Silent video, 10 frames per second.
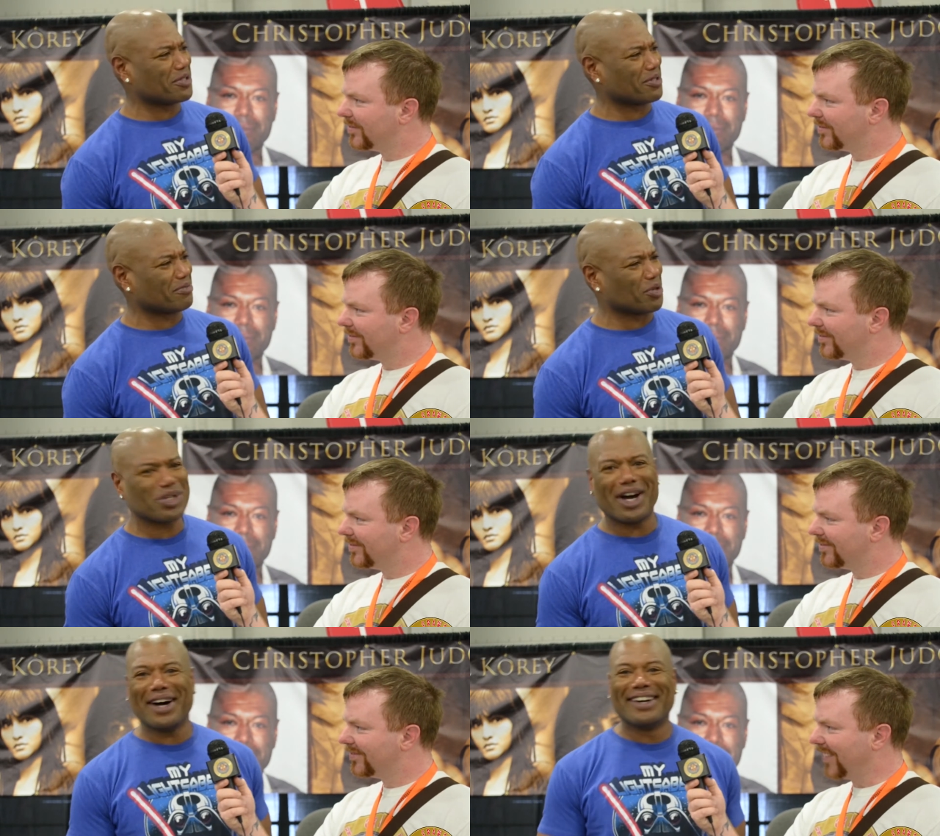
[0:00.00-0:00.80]
Speaker 1: in Utah?
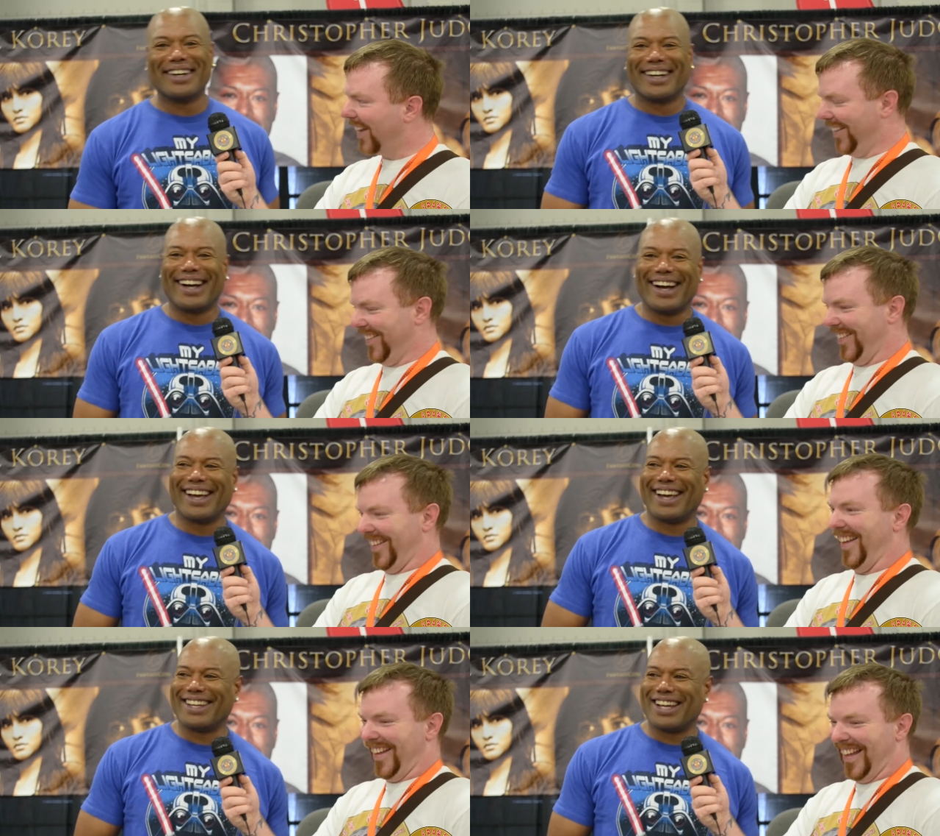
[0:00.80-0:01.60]

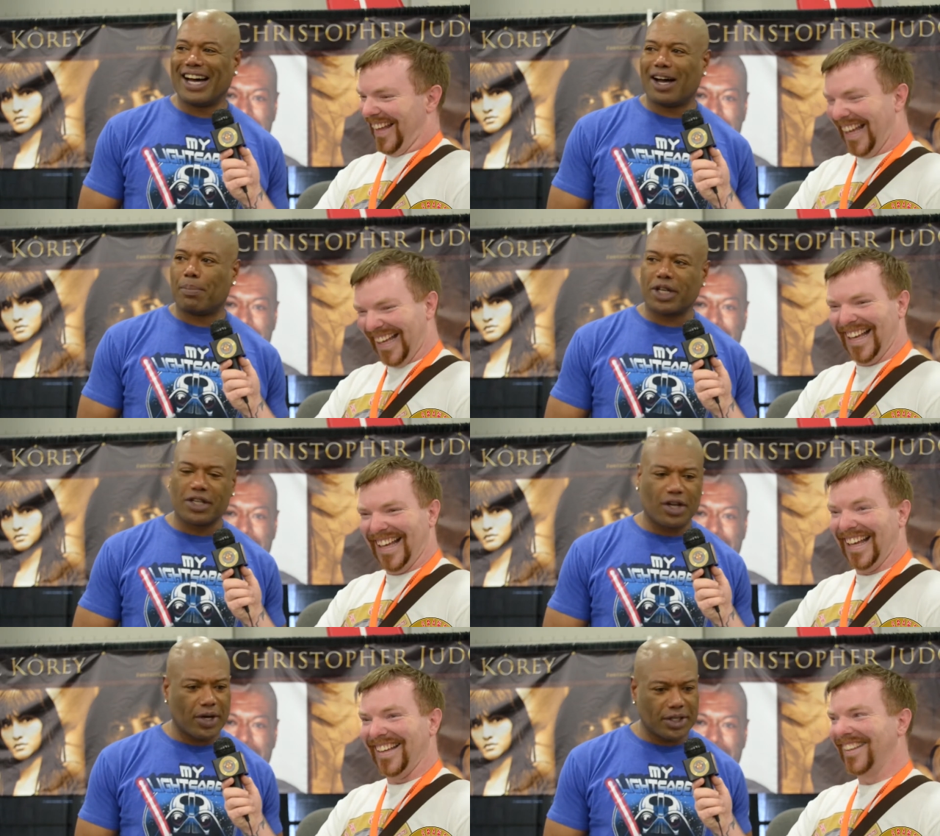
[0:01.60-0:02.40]
And, but, you
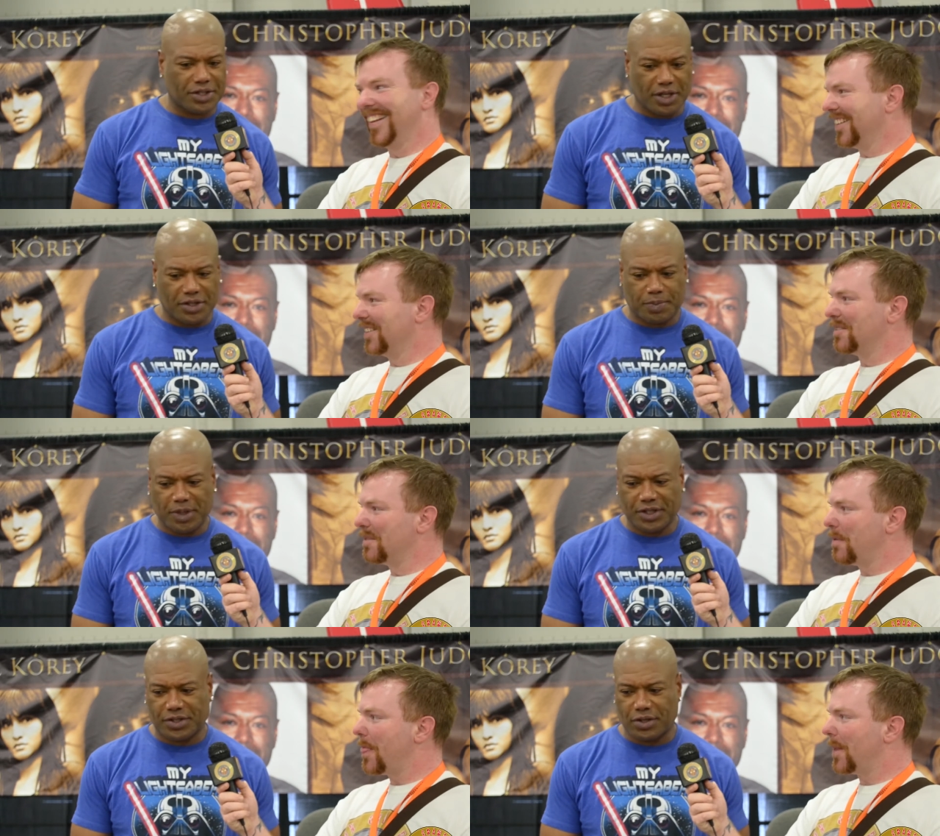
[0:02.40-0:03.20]
know, it
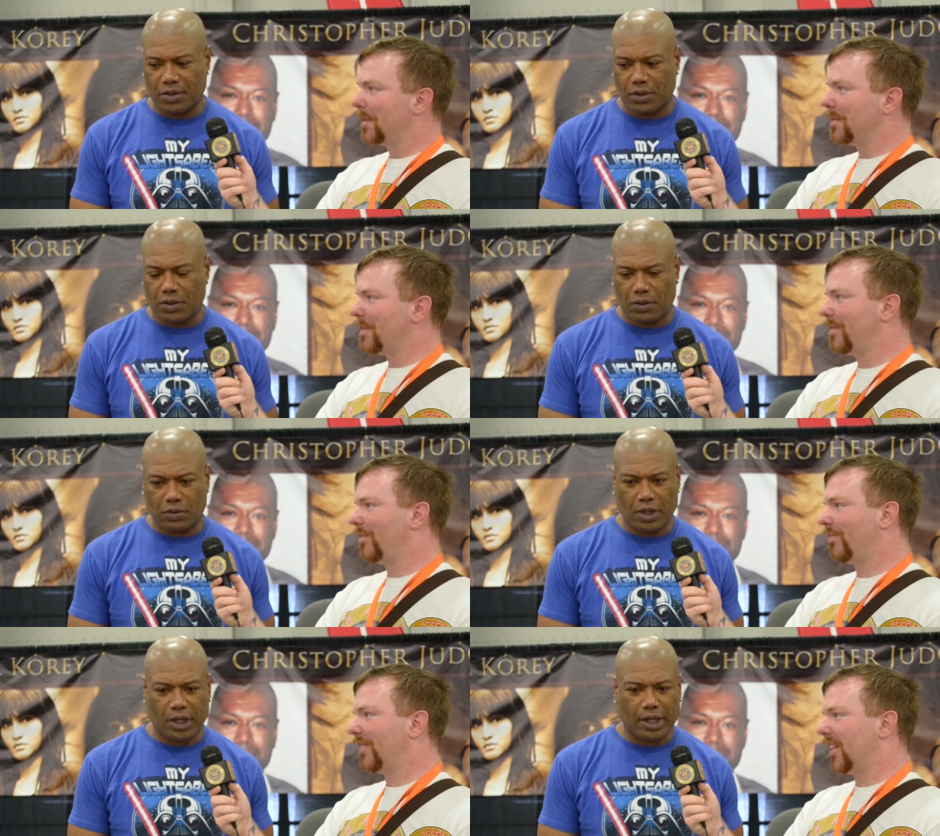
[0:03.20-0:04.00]
speaks to
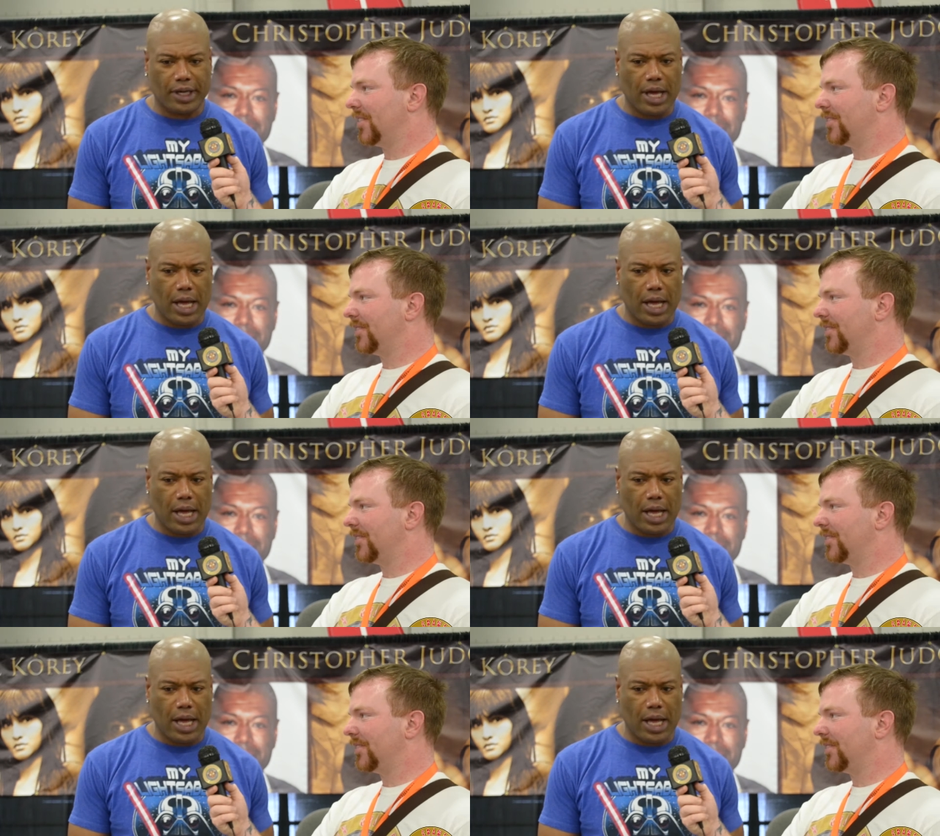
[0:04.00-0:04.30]
really